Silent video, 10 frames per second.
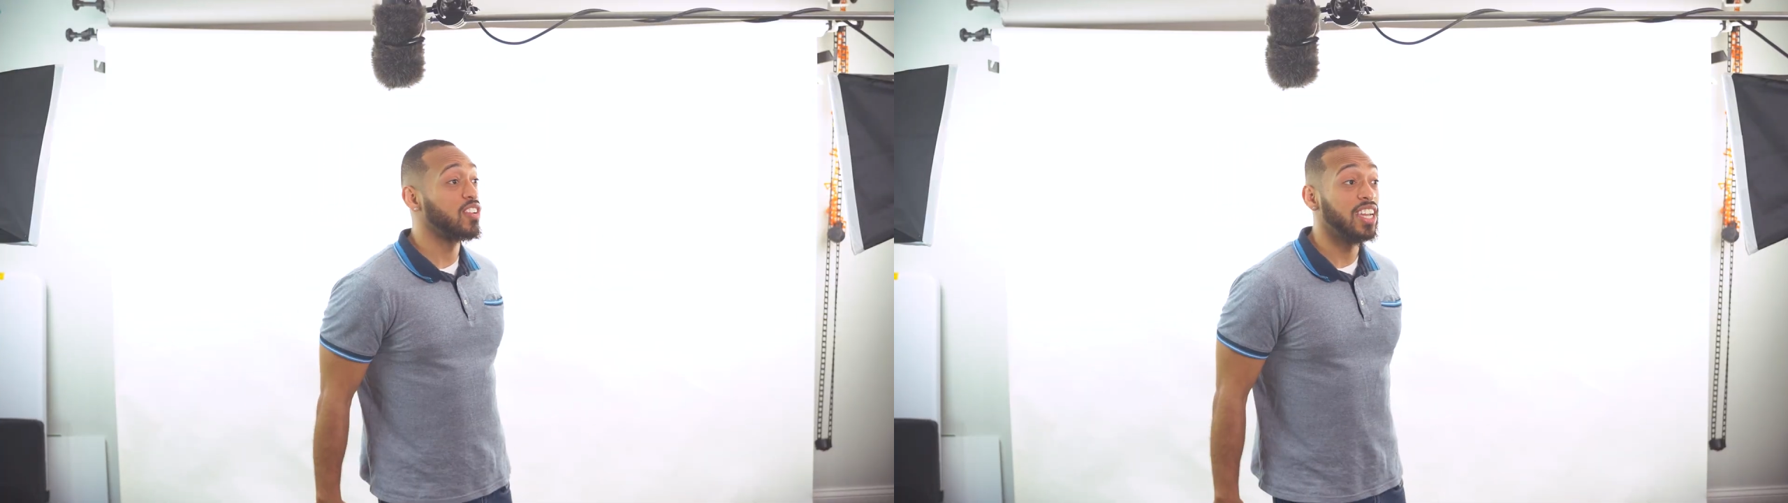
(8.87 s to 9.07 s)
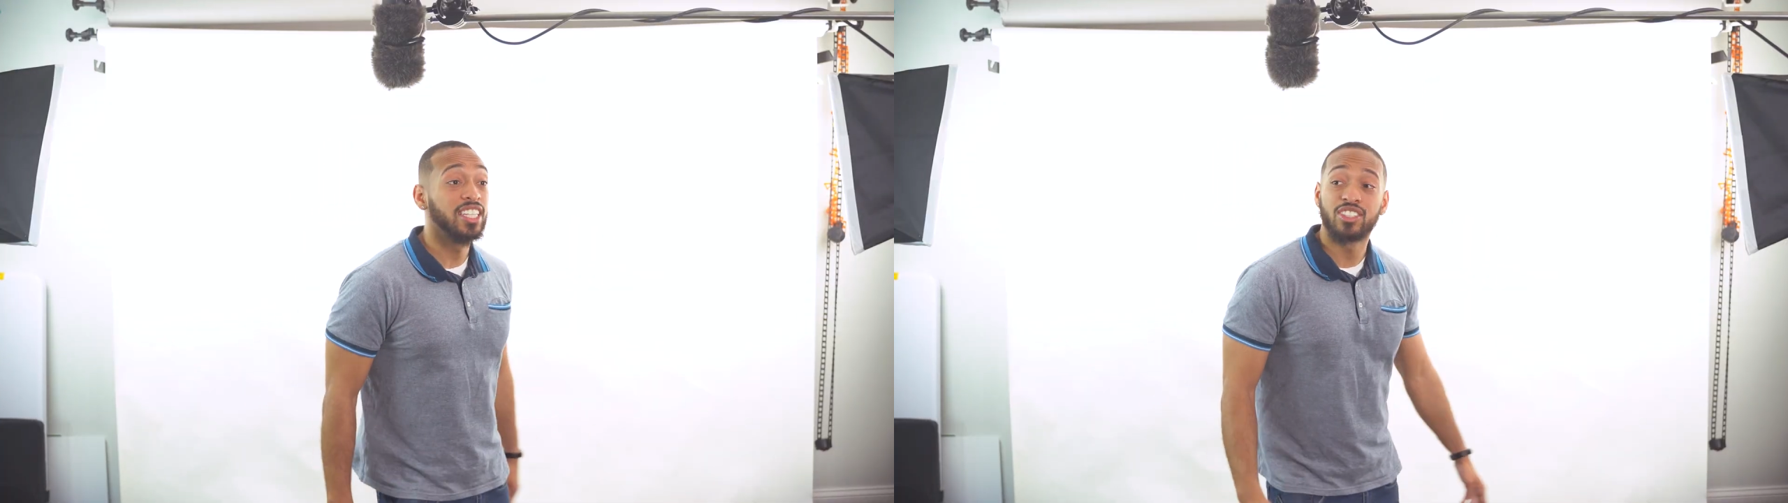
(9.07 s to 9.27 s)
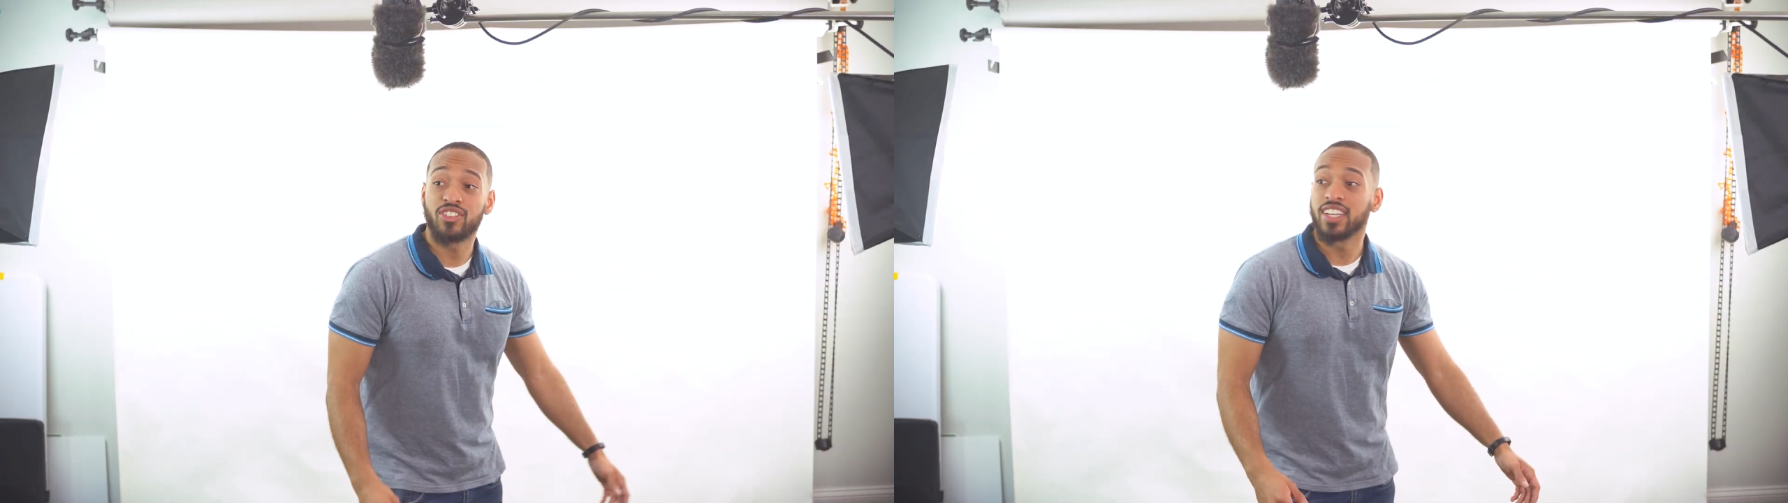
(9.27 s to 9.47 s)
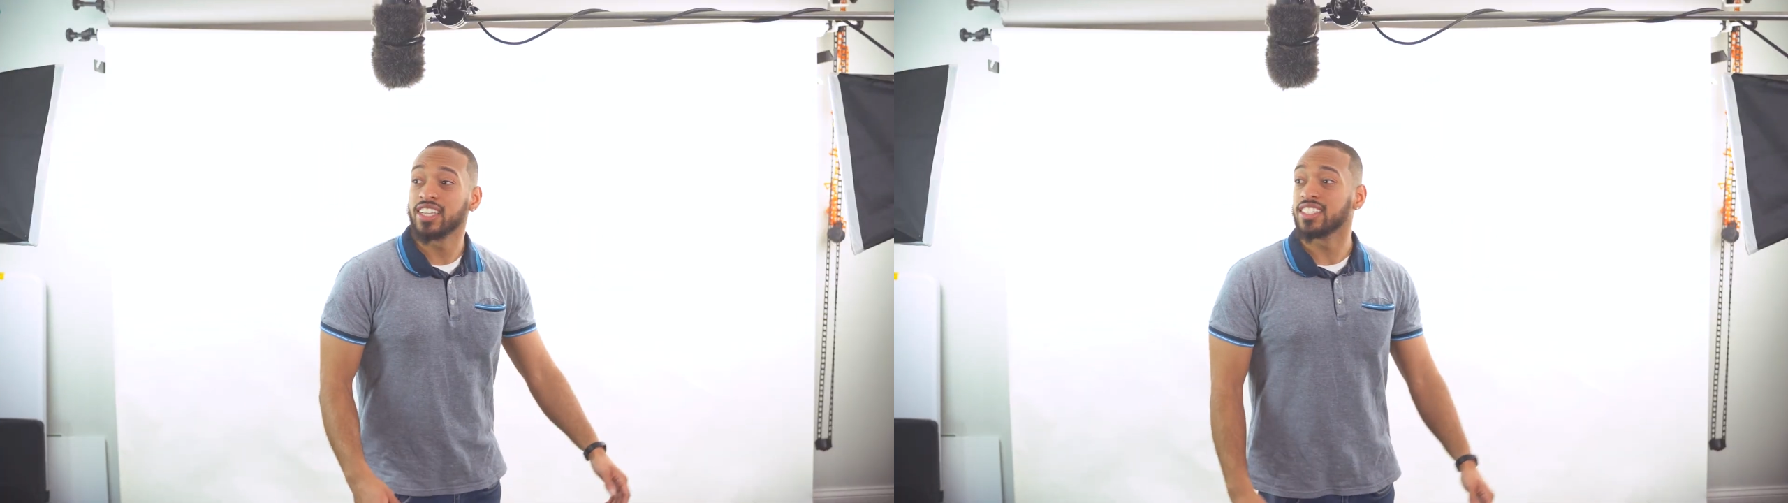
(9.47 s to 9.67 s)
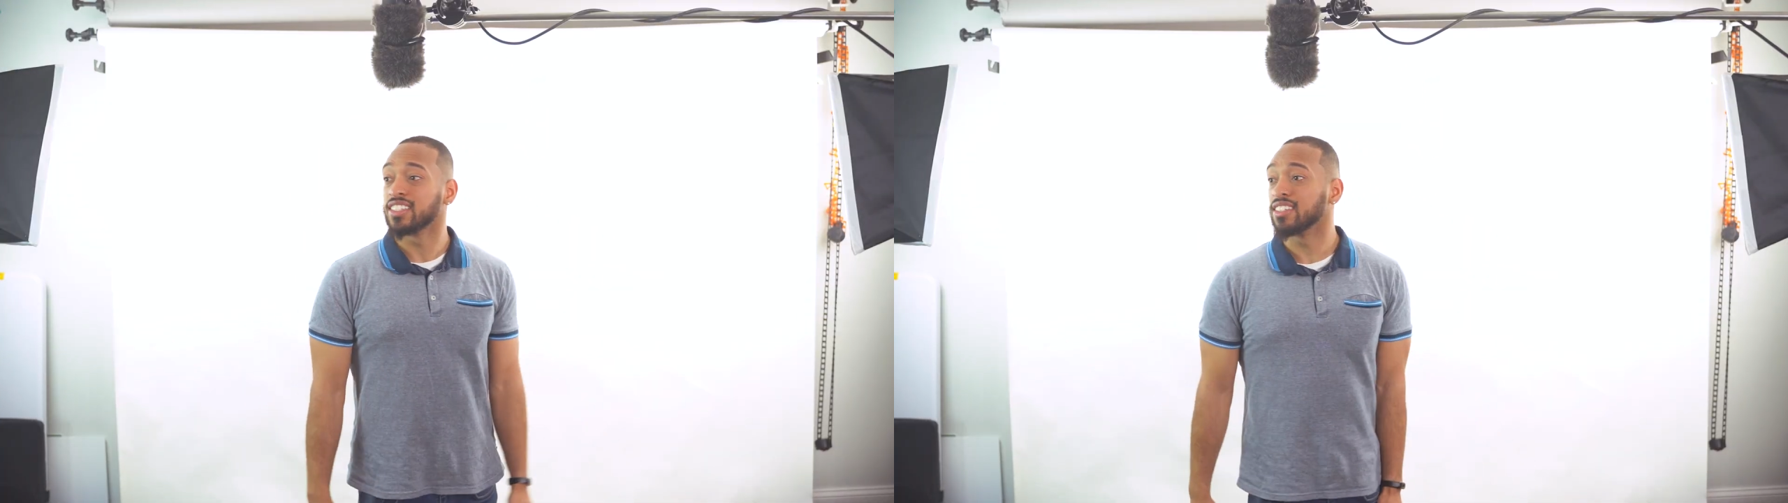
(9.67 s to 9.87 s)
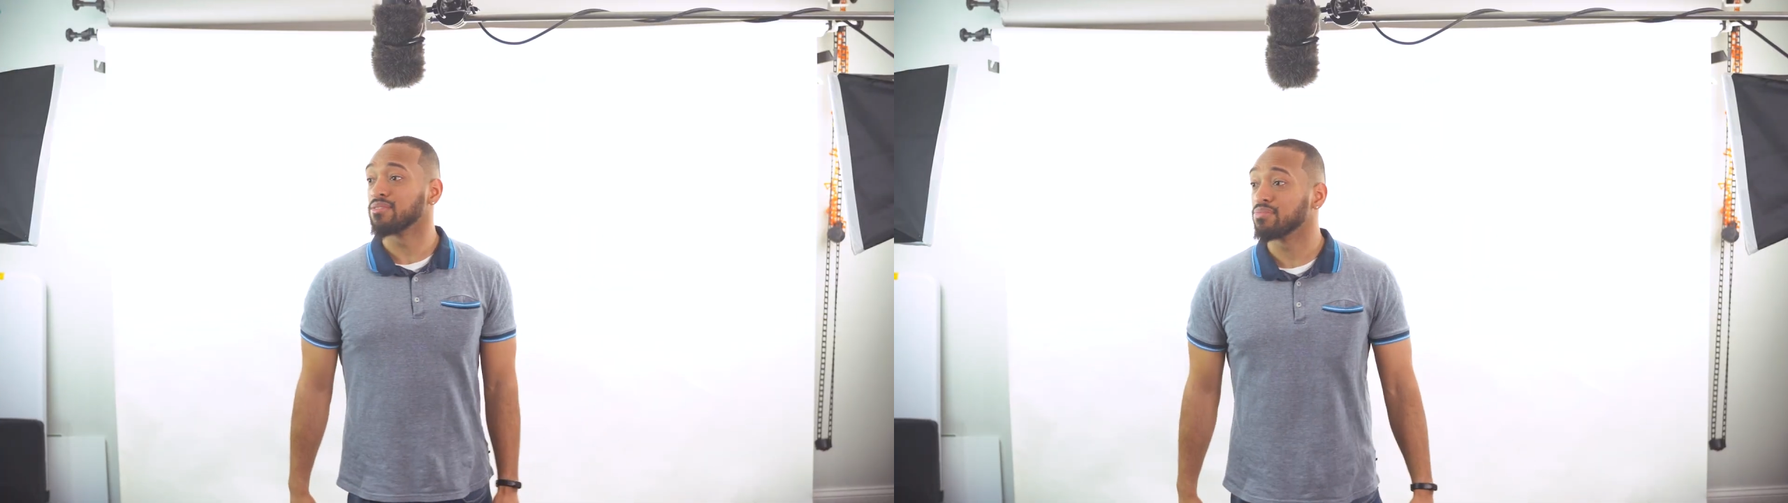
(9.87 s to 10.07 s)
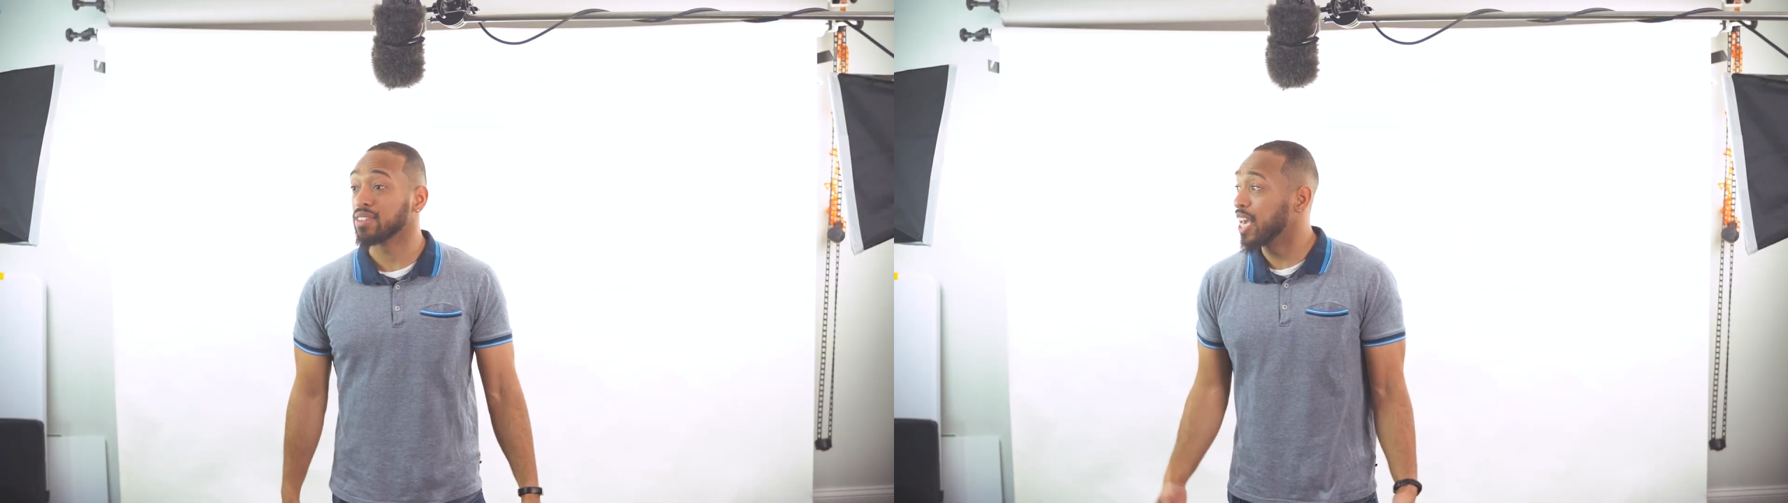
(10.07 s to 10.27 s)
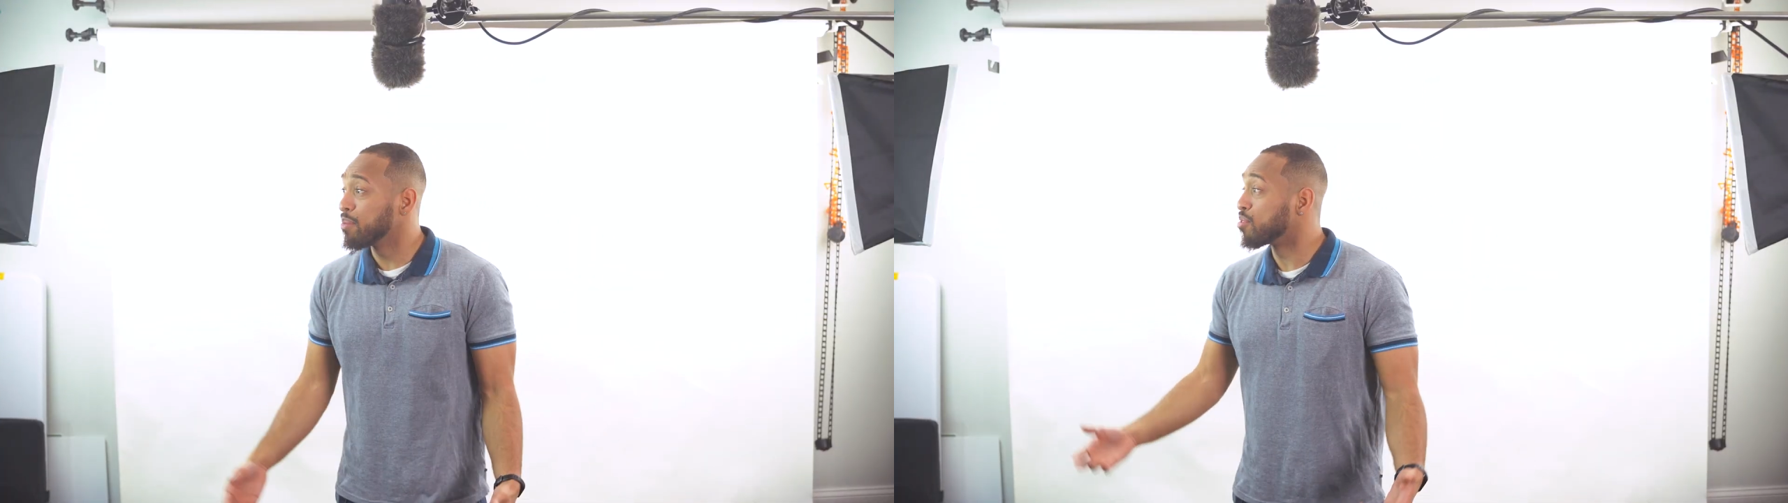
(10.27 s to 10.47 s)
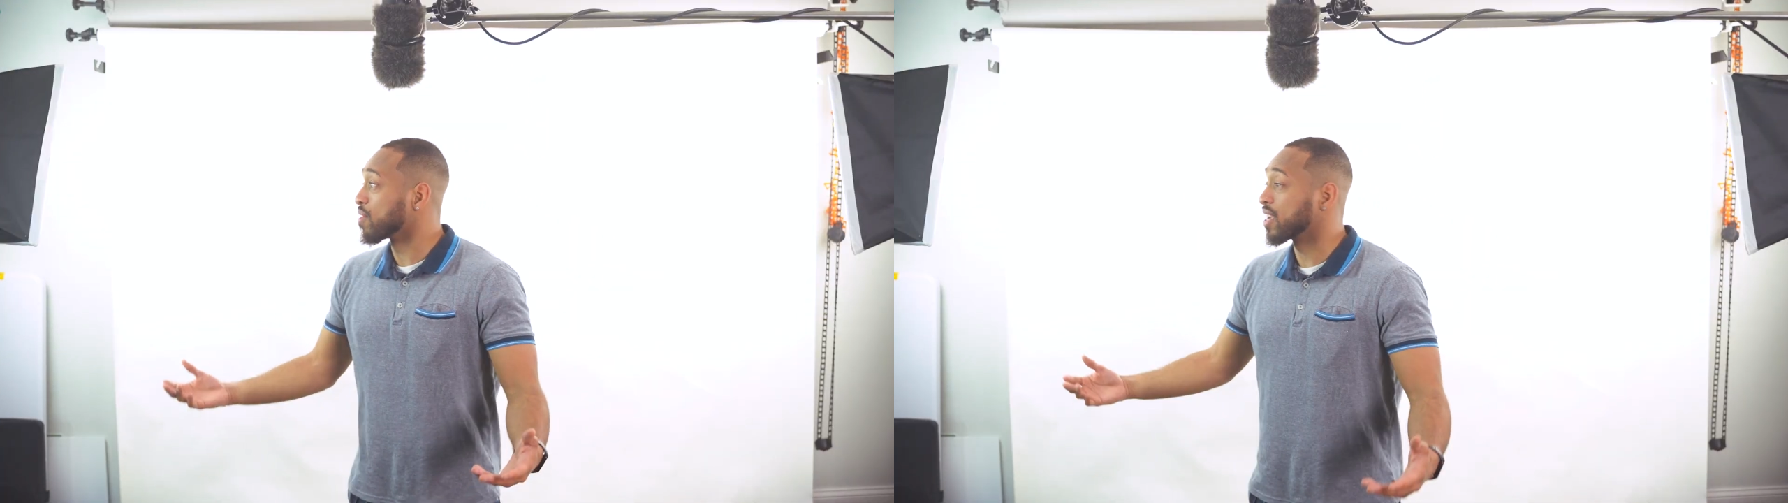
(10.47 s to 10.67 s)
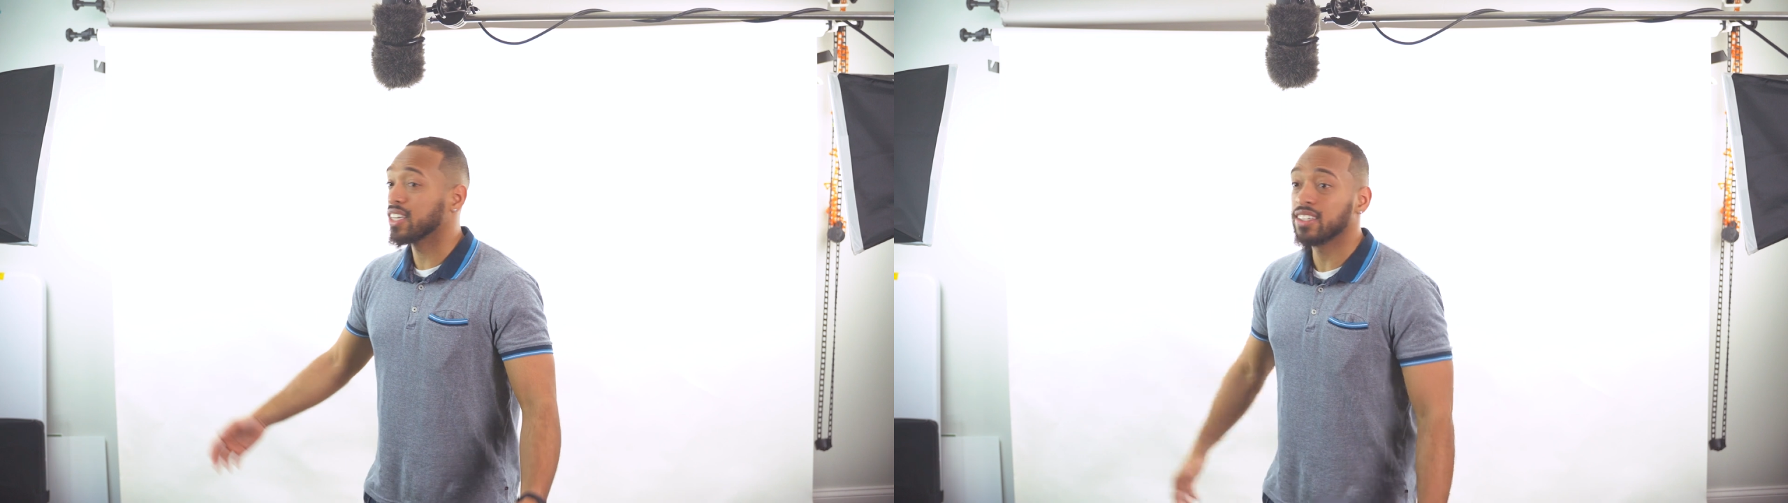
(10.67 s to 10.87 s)
green screens and cable
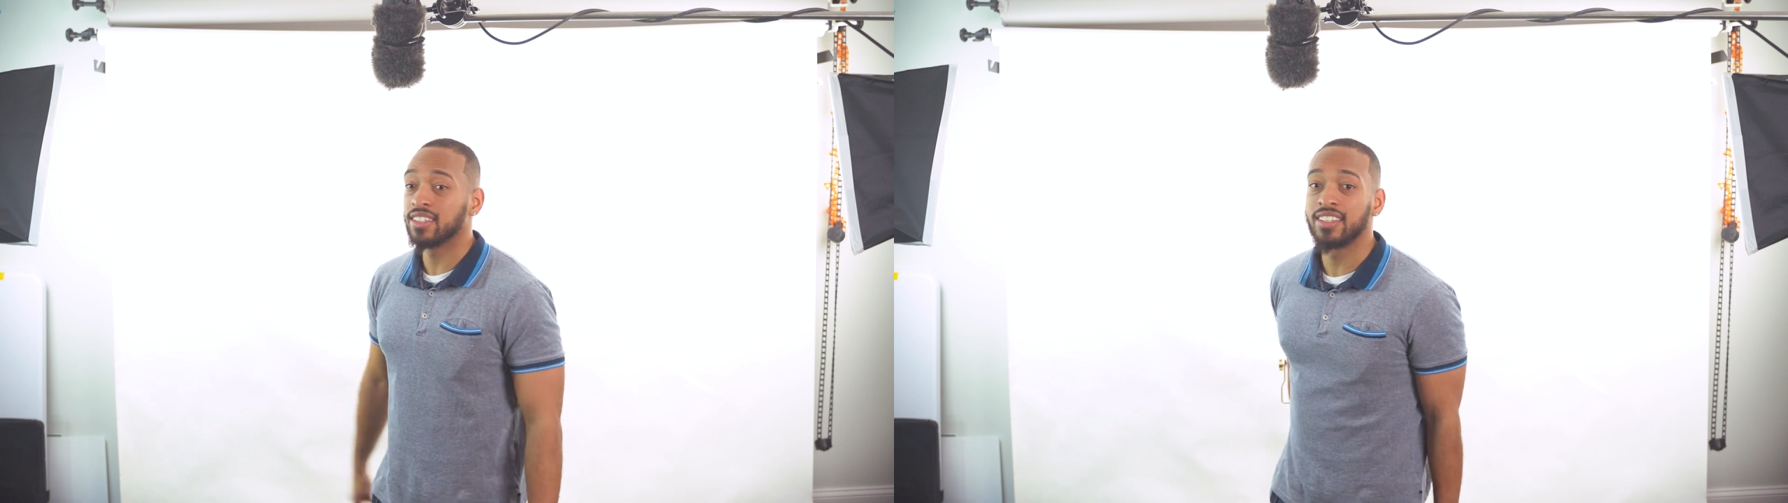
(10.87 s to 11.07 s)
rigging.